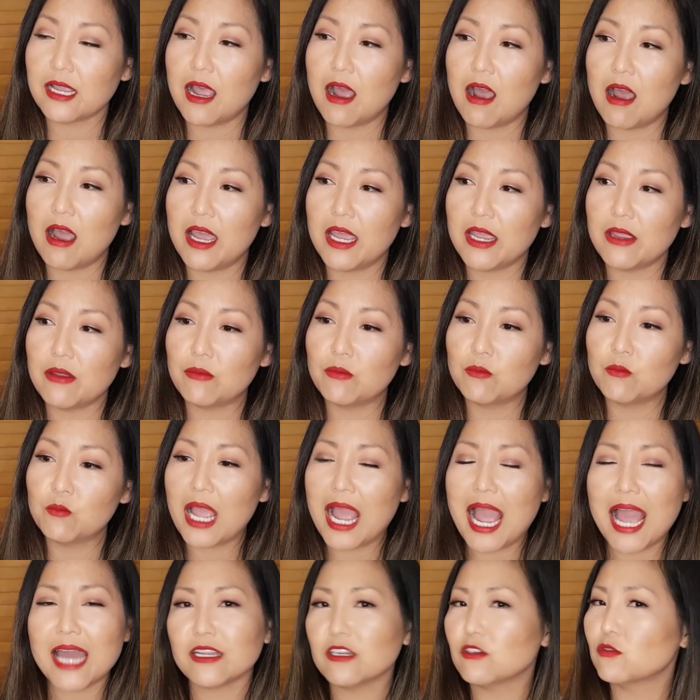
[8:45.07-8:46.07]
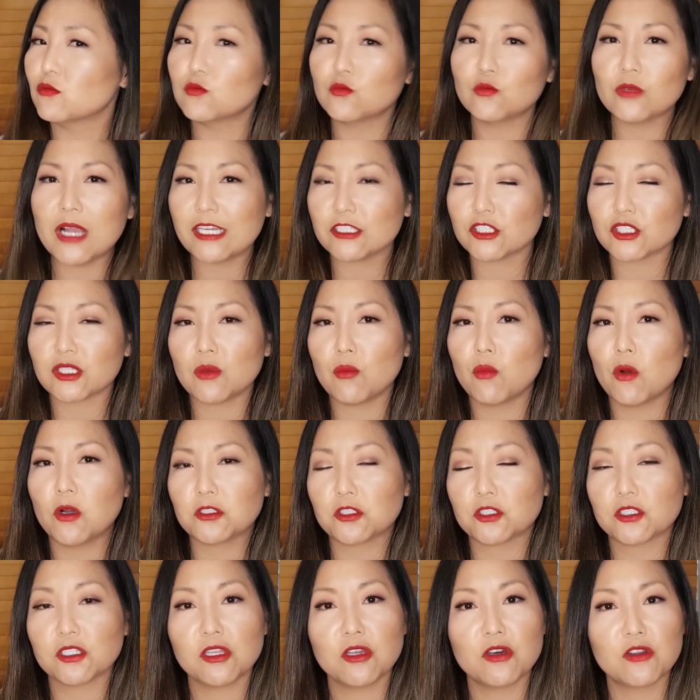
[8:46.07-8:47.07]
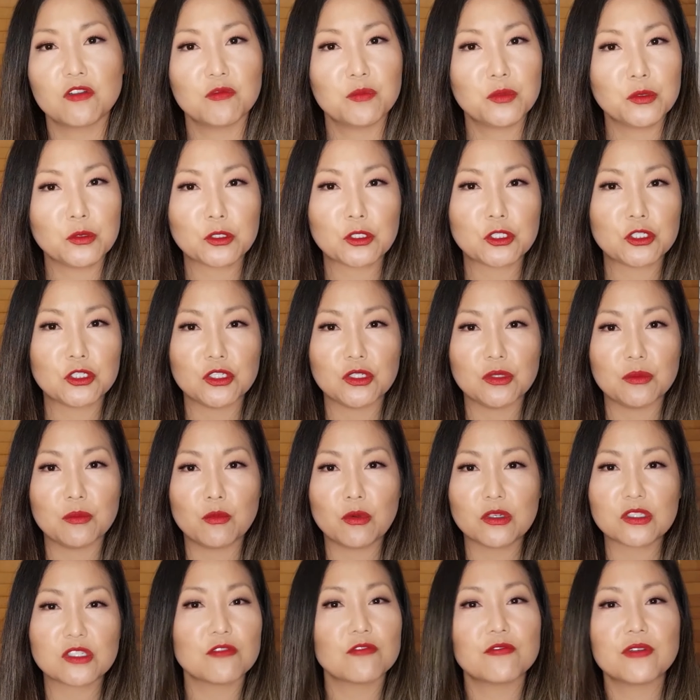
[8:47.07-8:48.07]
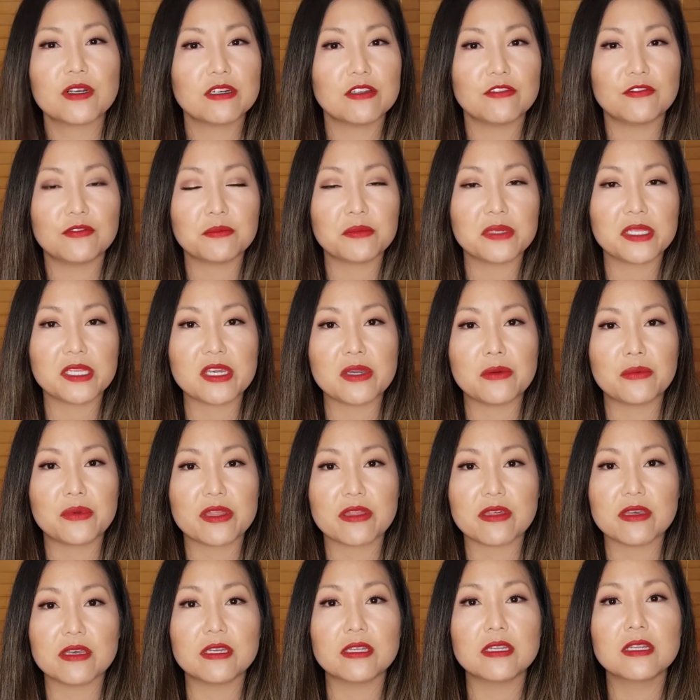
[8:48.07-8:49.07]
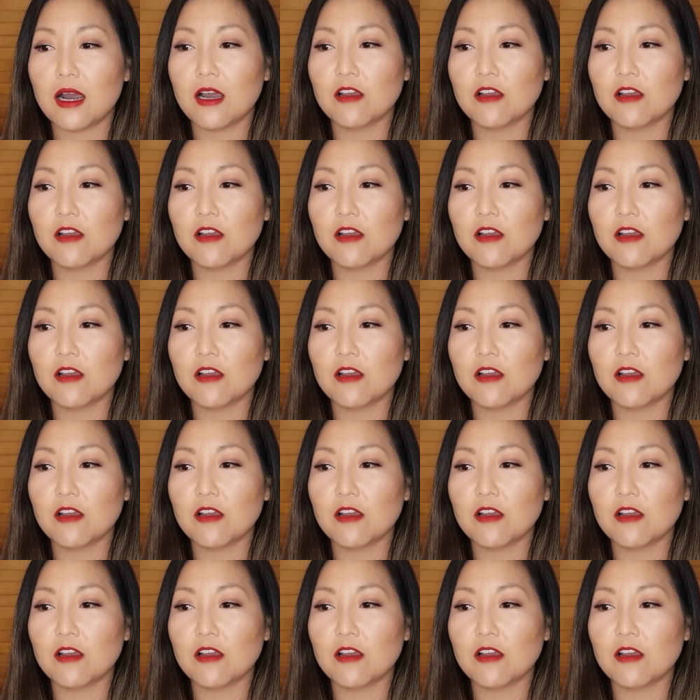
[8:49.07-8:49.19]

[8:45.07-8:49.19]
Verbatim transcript: I hadn't actually watched a lot of BookTube, wasn't very familiar with it.